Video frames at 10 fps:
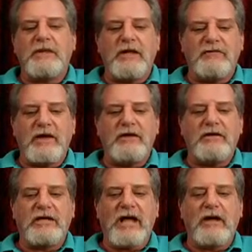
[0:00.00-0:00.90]
if I
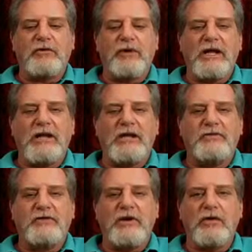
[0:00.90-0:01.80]
encounter any, I'll
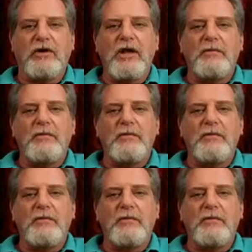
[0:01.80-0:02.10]
let you know.